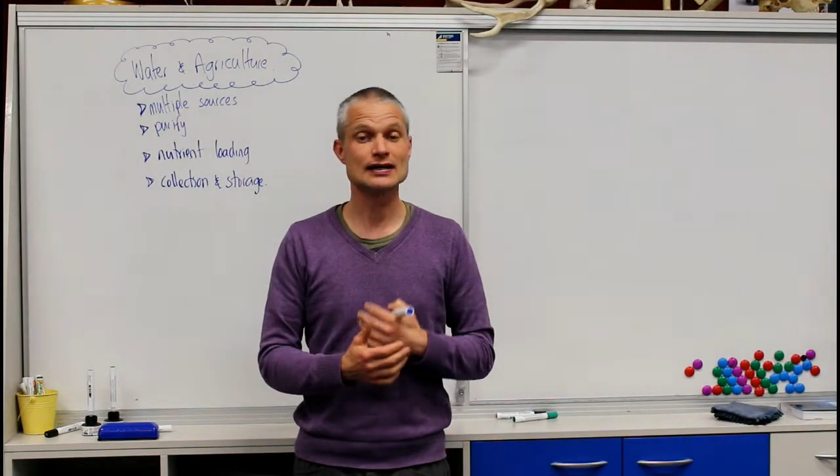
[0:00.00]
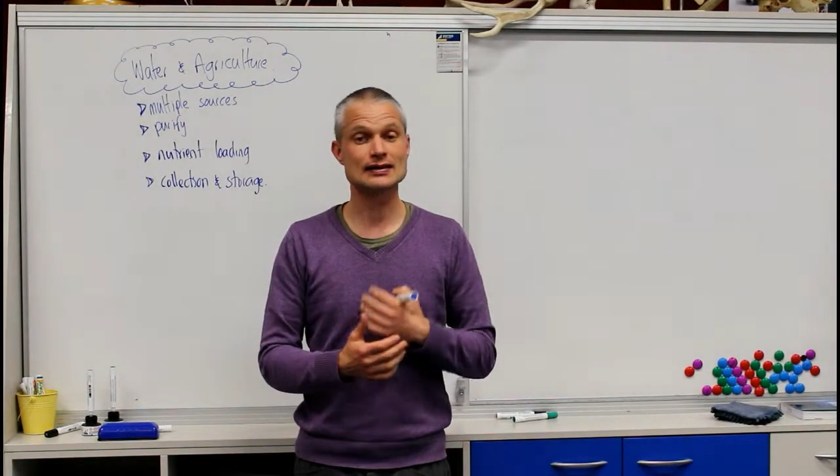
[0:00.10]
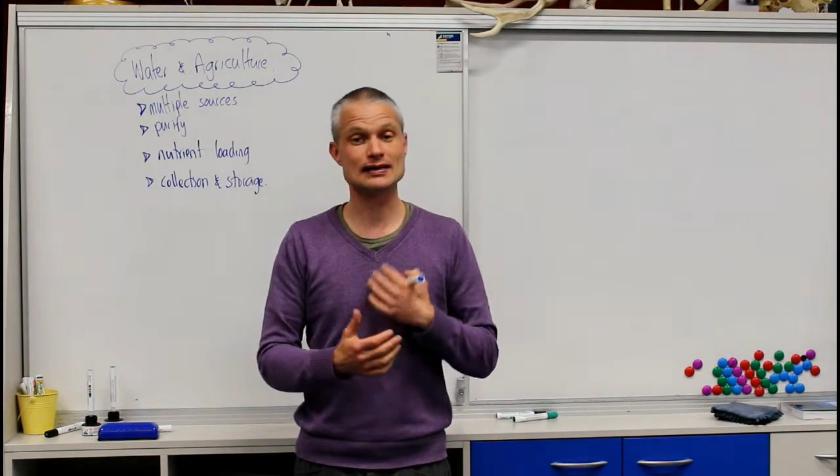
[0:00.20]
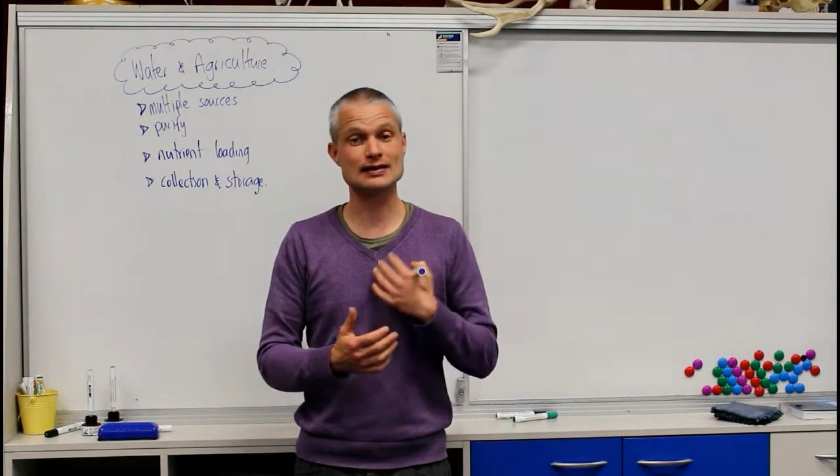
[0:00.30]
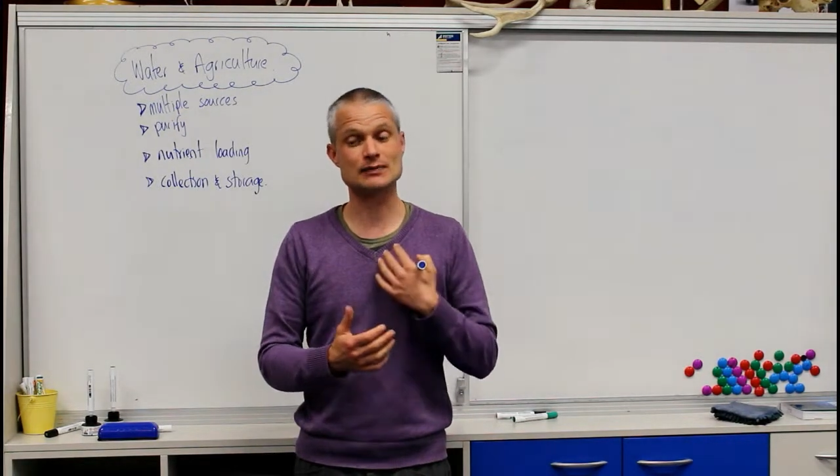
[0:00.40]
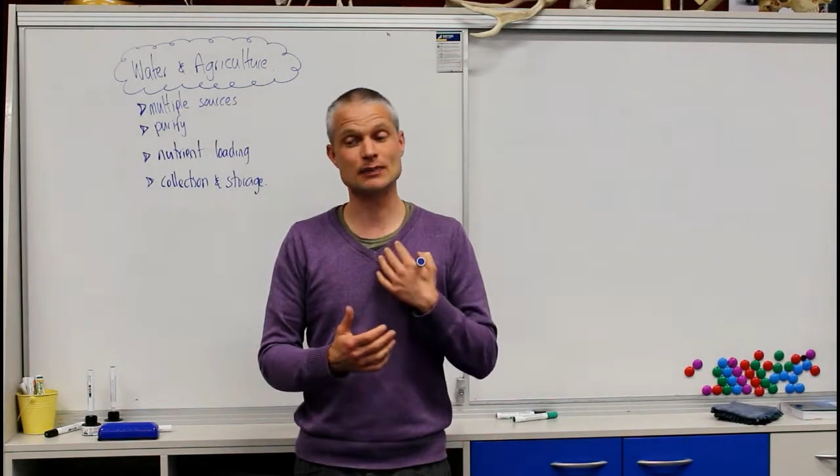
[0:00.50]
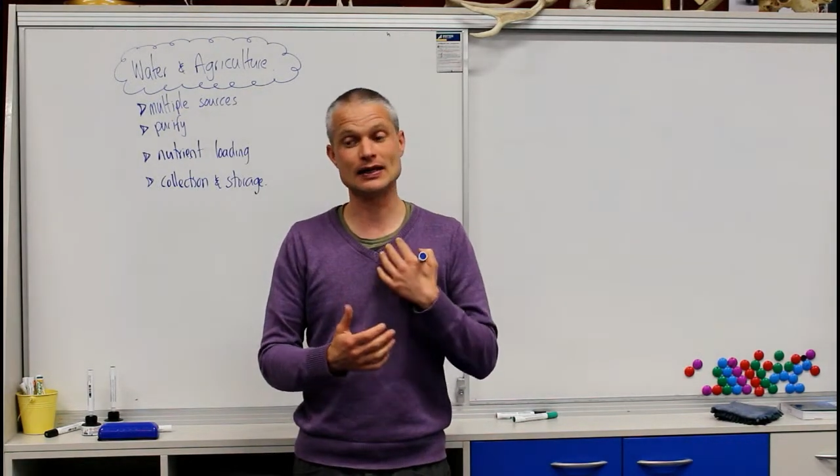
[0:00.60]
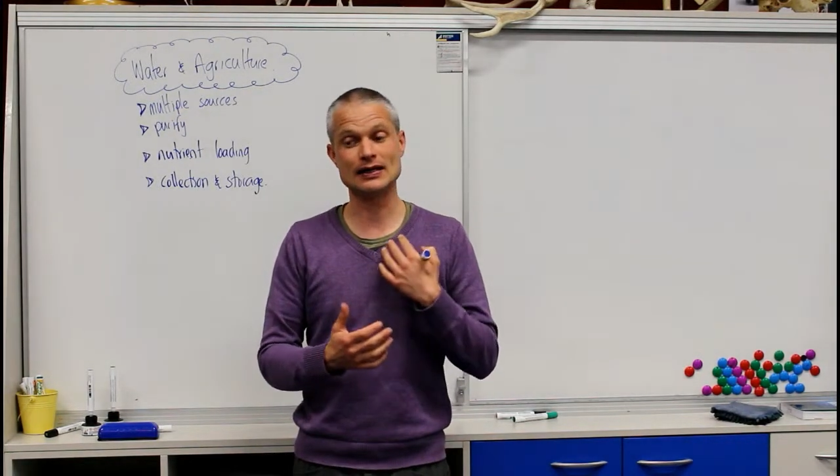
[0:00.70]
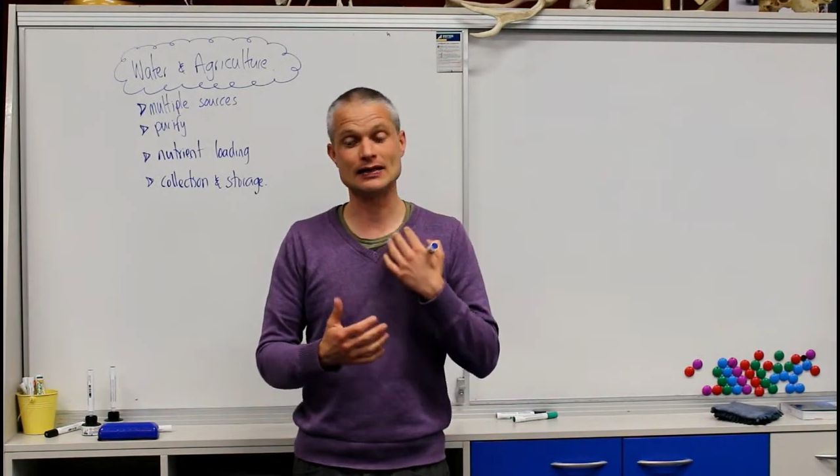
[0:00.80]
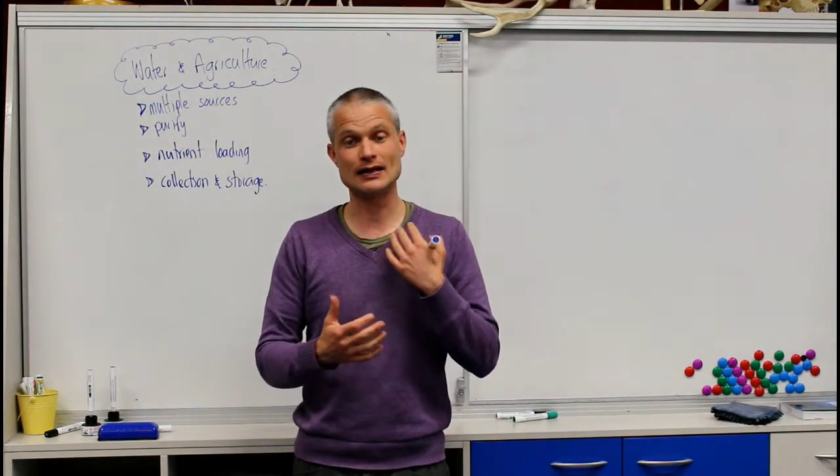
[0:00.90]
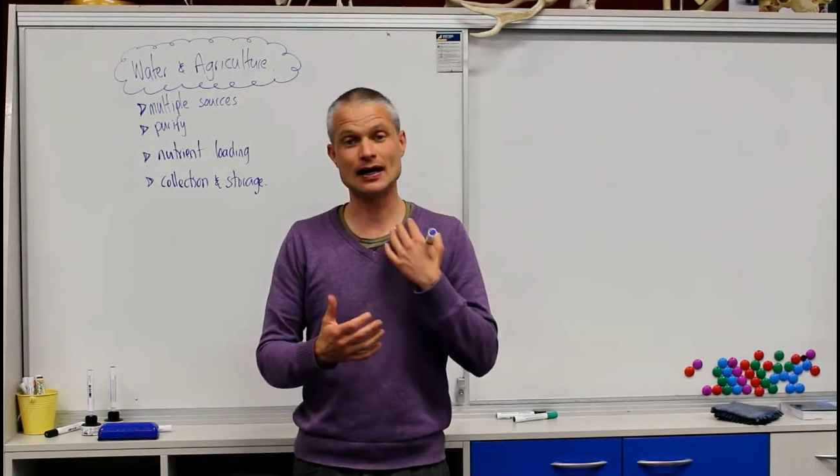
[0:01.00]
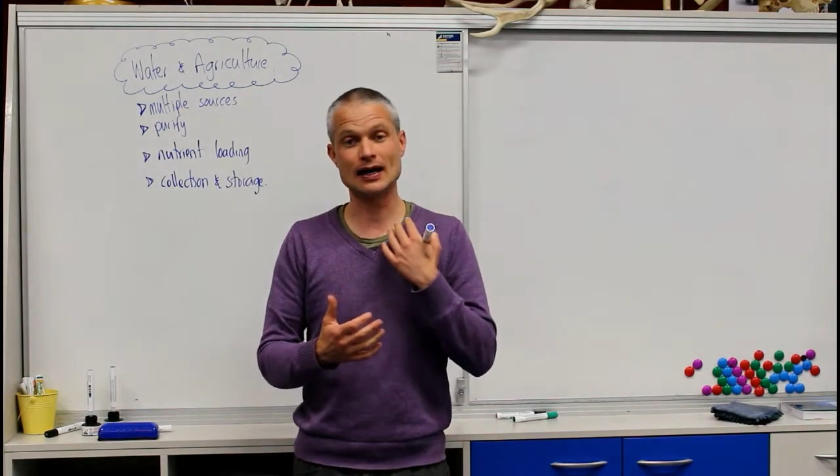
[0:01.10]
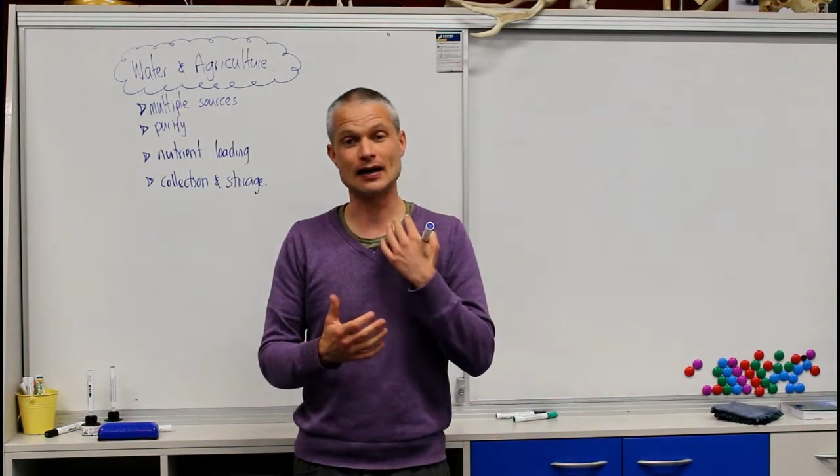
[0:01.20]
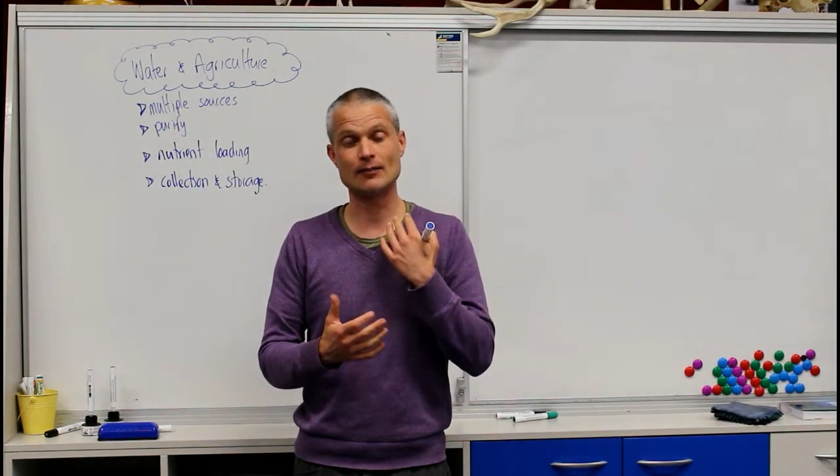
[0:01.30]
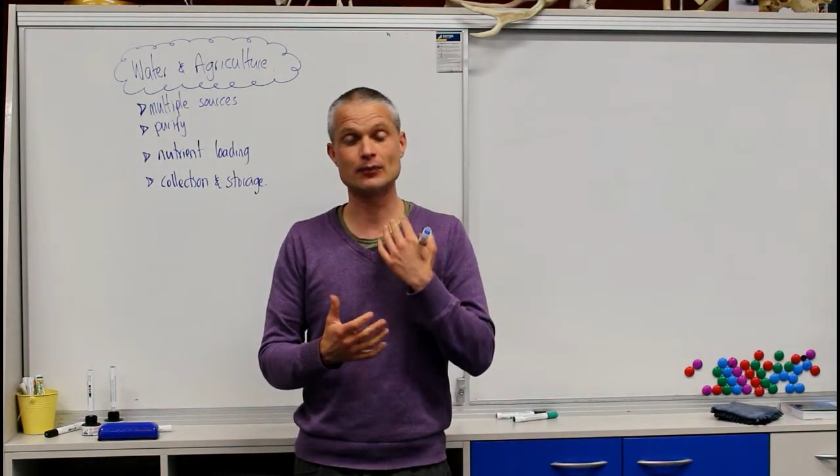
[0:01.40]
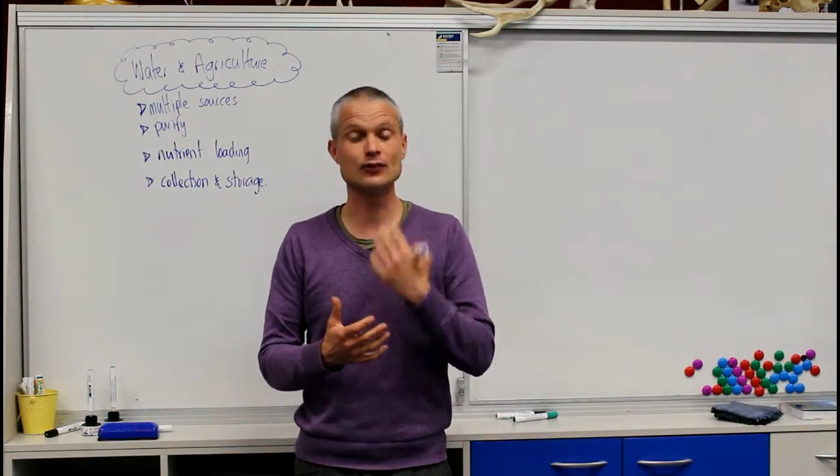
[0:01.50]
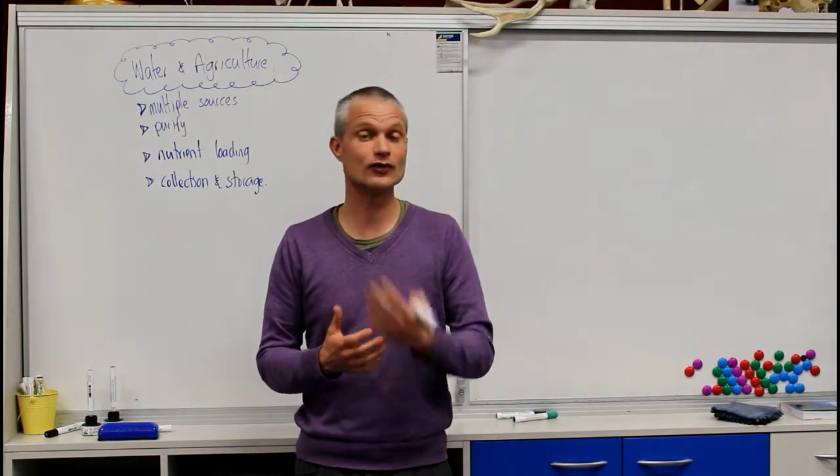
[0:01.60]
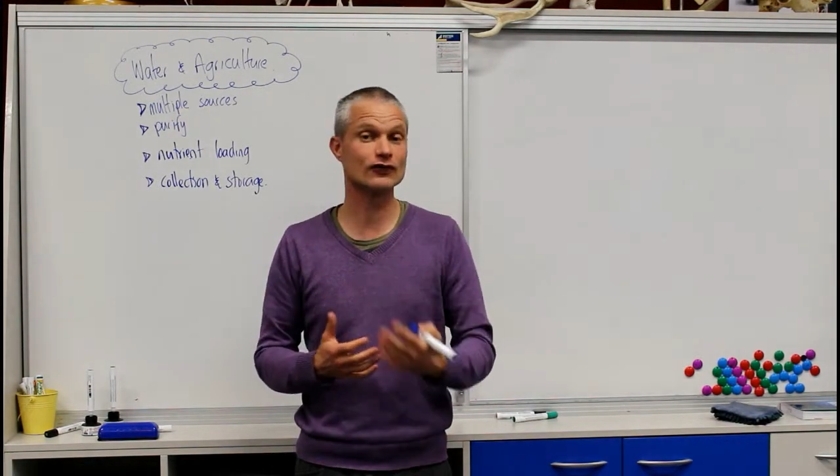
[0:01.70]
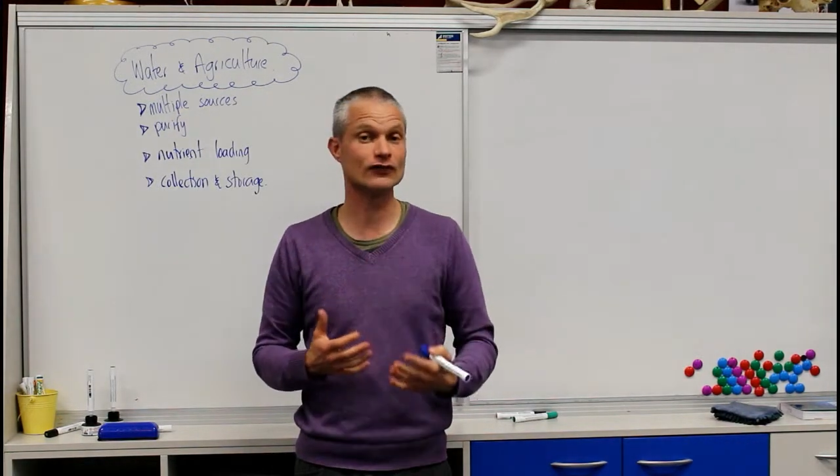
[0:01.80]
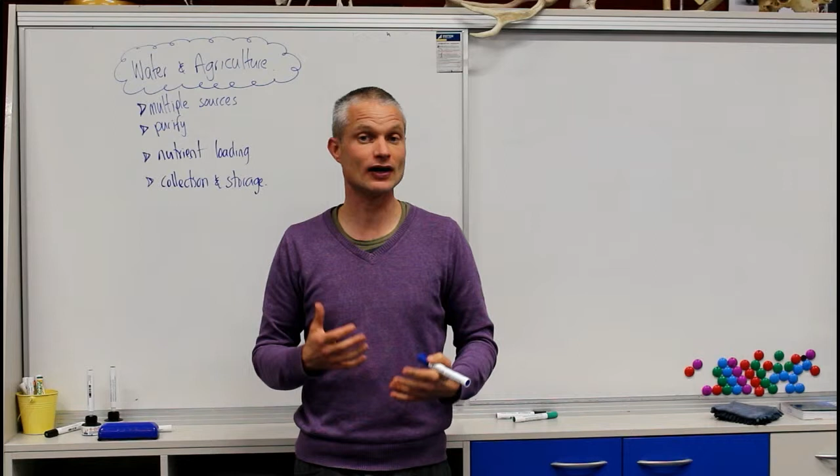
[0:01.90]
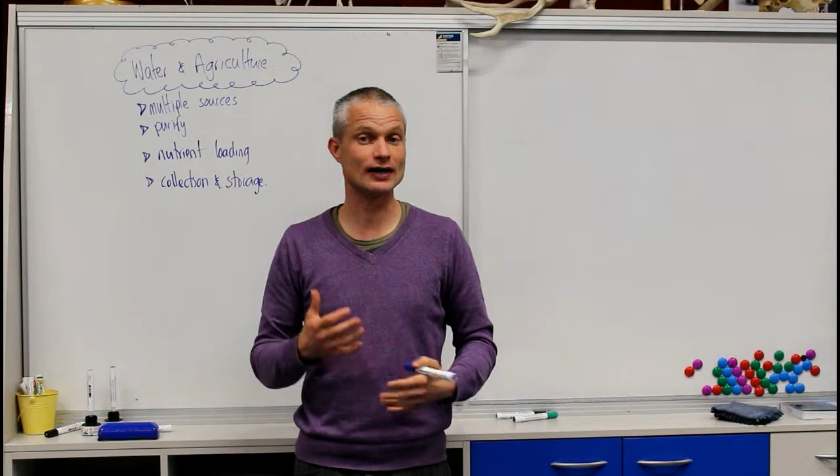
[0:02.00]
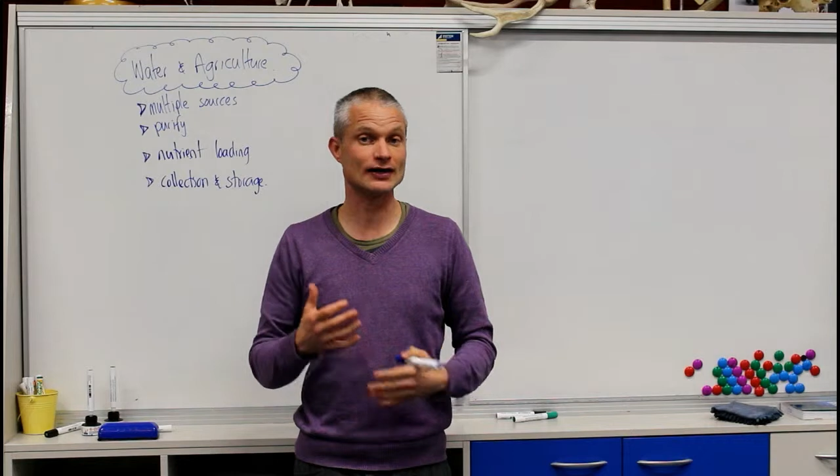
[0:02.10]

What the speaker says: that it's been purified